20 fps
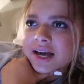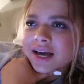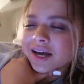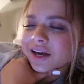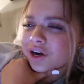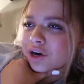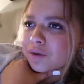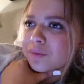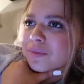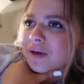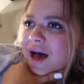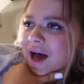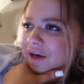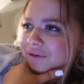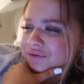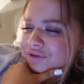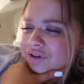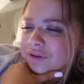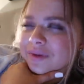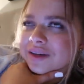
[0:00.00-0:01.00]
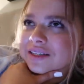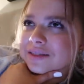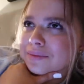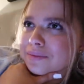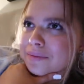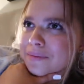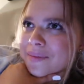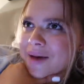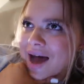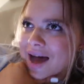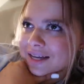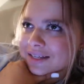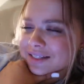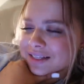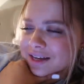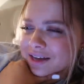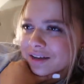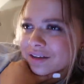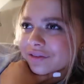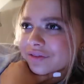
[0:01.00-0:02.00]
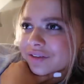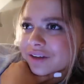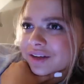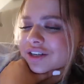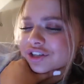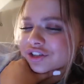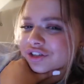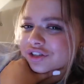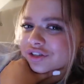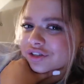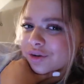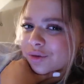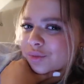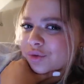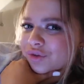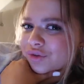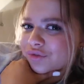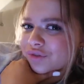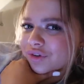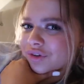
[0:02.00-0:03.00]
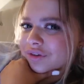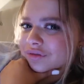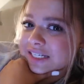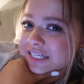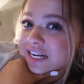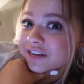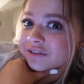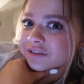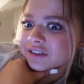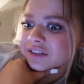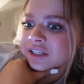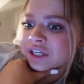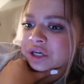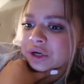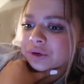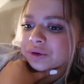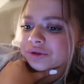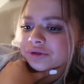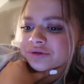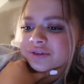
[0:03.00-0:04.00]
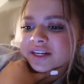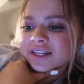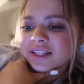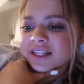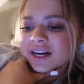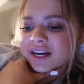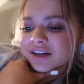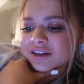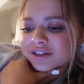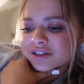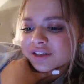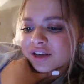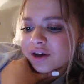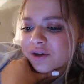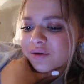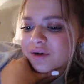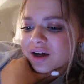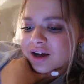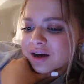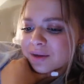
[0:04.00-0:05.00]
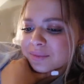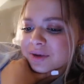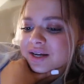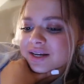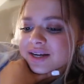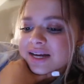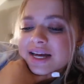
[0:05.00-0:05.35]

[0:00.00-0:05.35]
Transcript: and her bathroom is massive it's just so beautiful definitely goals right there so um